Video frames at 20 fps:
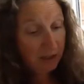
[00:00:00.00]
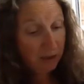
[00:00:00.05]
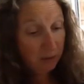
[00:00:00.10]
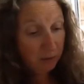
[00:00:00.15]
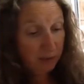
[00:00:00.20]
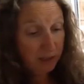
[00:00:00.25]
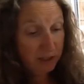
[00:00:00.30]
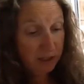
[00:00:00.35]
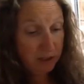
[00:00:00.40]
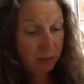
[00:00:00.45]

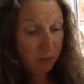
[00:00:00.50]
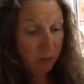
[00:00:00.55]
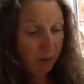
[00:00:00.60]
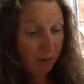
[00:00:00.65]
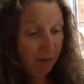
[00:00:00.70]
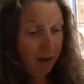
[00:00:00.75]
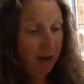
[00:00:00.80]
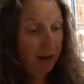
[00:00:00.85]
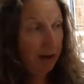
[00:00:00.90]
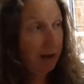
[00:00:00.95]
which is what
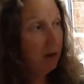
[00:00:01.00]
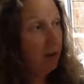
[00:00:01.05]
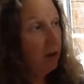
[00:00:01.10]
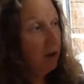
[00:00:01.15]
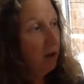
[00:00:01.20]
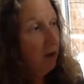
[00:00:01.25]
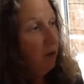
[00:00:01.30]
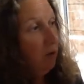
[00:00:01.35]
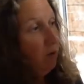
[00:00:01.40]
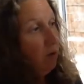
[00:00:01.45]
my
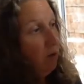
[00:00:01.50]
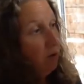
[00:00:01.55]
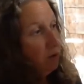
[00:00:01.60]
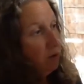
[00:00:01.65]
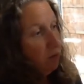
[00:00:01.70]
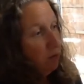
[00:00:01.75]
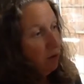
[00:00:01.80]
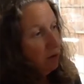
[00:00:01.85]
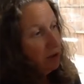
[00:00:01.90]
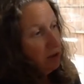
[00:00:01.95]
block
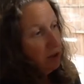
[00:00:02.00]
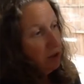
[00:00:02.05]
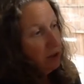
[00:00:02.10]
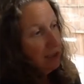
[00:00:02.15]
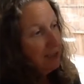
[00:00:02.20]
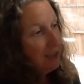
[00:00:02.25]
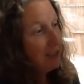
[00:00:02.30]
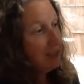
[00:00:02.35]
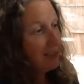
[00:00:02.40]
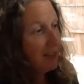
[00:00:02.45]
was, to
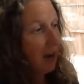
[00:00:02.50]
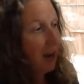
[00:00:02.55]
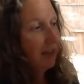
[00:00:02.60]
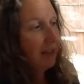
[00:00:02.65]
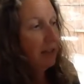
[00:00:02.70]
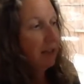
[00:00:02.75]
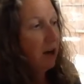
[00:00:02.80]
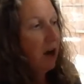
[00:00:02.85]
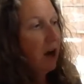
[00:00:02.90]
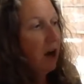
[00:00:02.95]
design
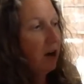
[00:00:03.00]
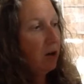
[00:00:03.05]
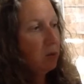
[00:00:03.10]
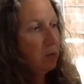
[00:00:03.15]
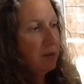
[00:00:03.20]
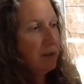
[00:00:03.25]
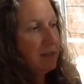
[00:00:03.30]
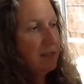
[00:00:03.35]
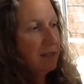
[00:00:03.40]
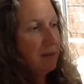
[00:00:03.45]
a card
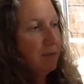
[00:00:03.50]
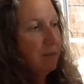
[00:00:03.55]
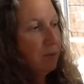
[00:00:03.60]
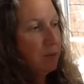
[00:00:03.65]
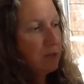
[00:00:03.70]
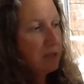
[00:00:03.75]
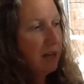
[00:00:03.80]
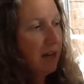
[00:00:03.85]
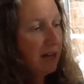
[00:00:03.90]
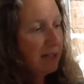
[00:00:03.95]
with a simple
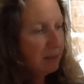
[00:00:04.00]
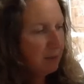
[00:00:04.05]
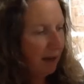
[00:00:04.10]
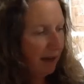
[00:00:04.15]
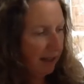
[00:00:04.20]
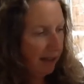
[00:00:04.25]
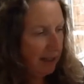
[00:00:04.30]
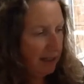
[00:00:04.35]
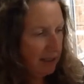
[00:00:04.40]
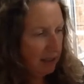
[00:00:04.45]
slider
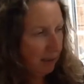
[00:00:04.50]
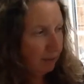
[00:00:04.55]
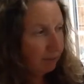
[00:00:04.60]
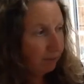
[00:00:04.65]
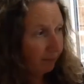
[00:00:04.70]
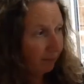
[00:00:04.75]
mechanism,